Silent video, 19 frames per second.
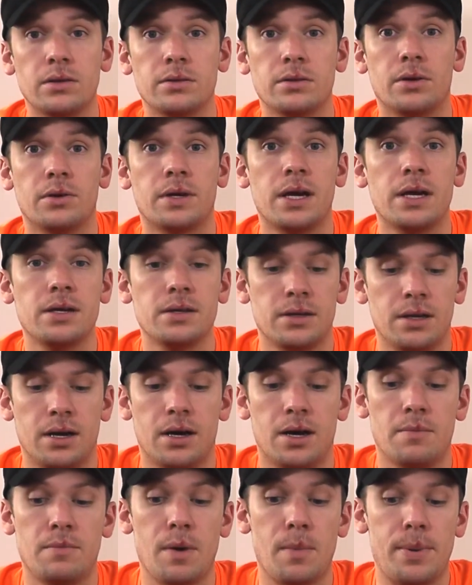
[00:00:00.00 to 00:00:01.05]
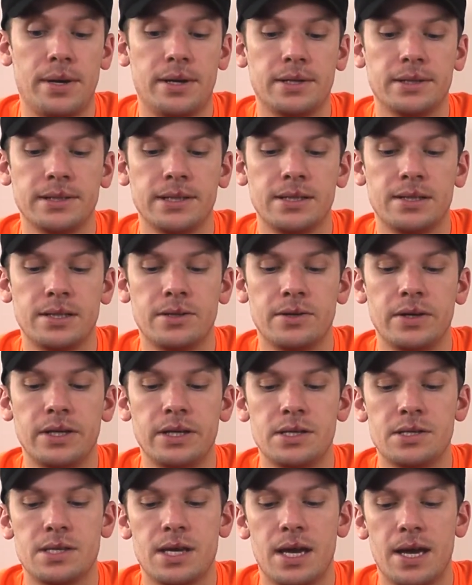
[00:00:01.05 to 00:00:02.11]
Okay, apparently there
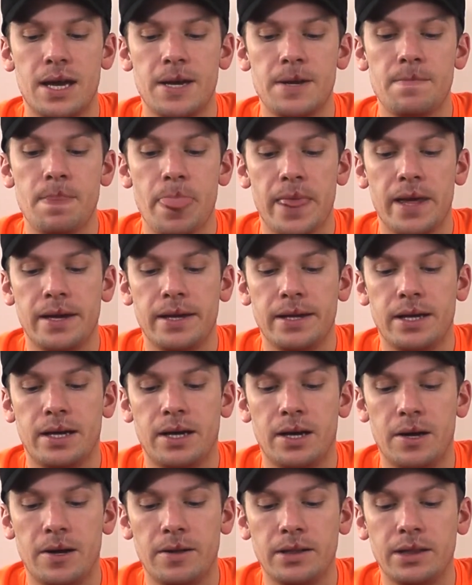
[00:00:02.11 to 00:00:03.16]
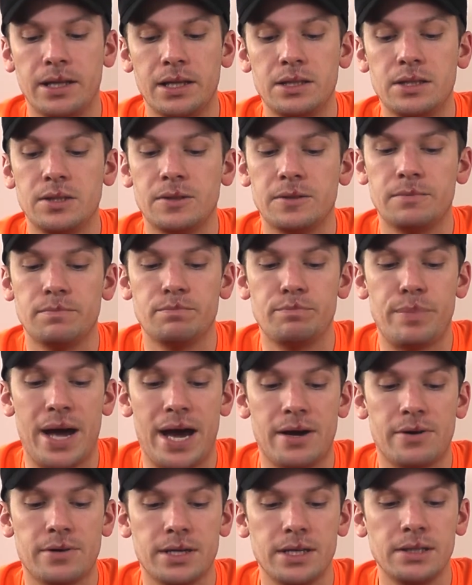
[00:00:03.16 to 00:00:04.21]
is a lithium
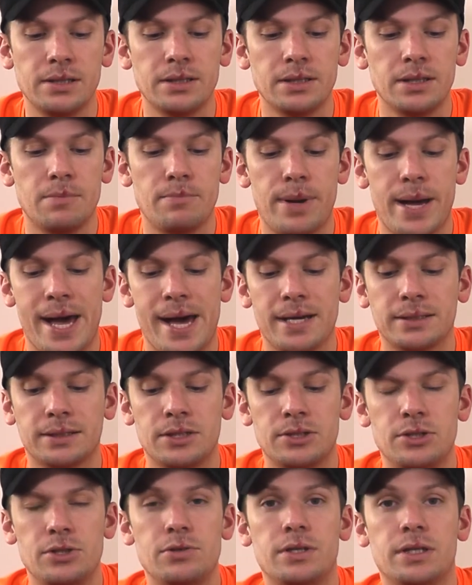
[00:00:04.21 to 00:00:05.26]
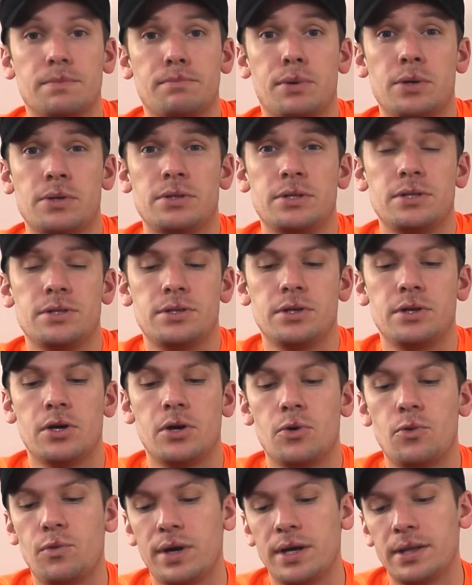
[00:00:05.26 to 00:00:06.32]
battery pack that you can purchase to
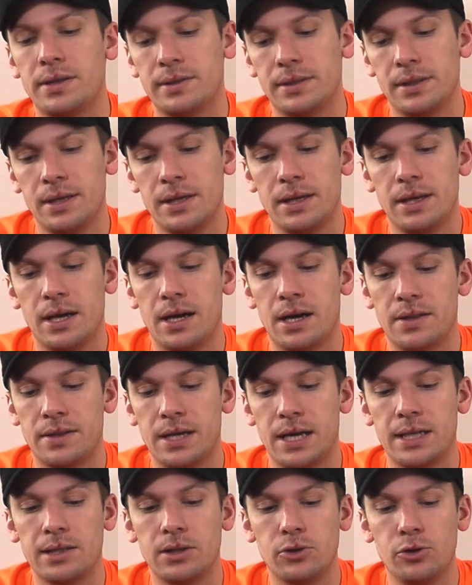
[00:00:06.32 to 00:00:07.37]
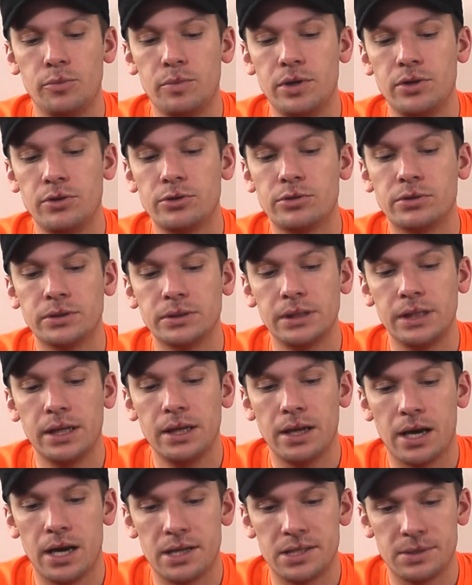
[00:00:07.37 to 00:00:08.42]
go with that Luminoodle
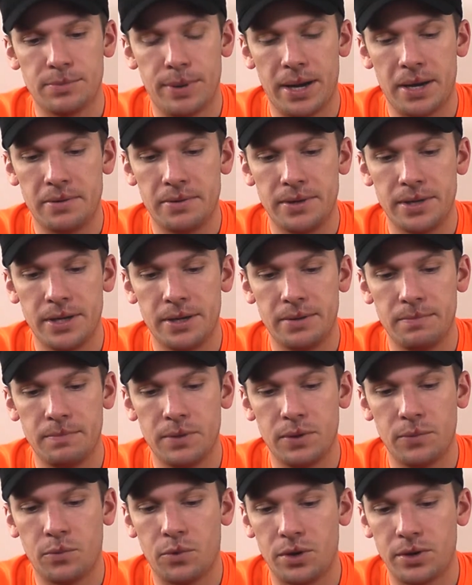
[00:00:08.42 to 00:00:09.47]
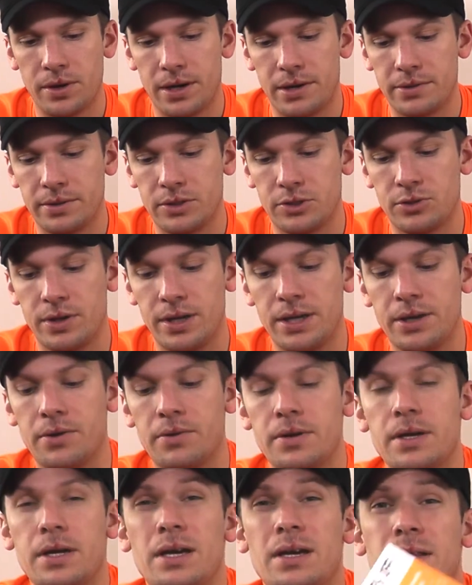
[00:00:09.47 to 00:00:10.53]
to power it up while you're out on the
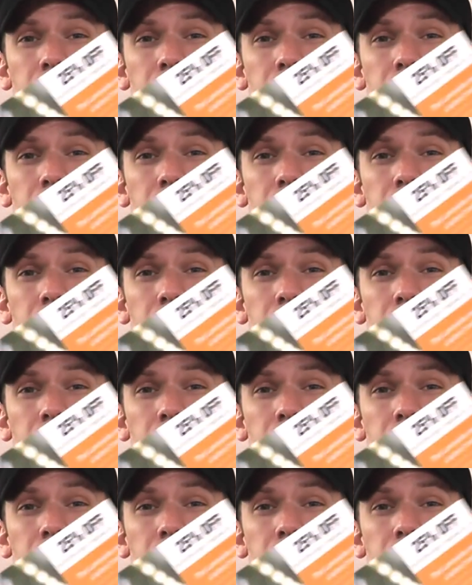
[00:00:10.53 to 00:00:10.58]
trail.